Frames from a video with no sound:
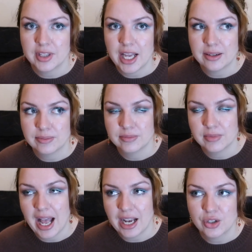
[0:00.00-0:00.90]
that
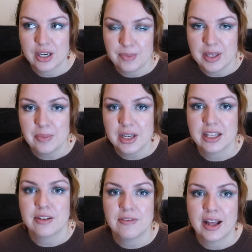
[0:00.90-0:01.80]
actually mimic
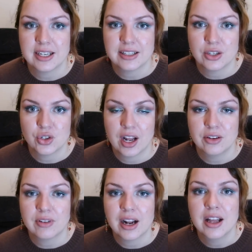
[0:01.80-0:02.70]
the fantasy
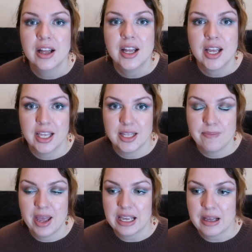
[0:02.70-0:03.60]
genre in the
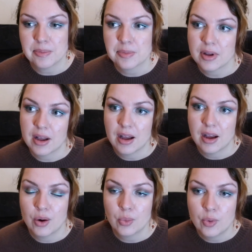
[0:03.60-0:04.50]
makeup
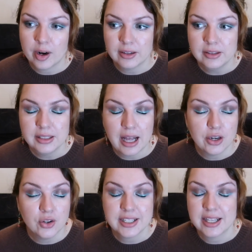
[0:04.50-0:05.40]
world. I
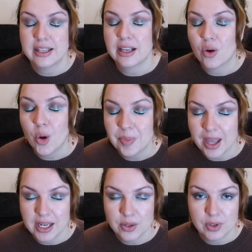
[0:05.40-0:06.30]
don't say that they copy
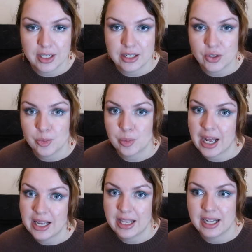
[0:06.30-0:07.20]
anyone, I don't
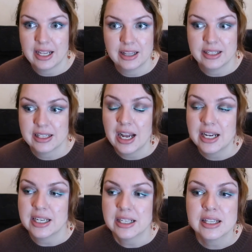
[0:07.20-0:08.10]
imply that at the
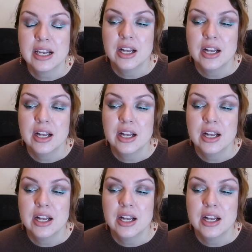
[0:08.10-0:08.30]
slightest,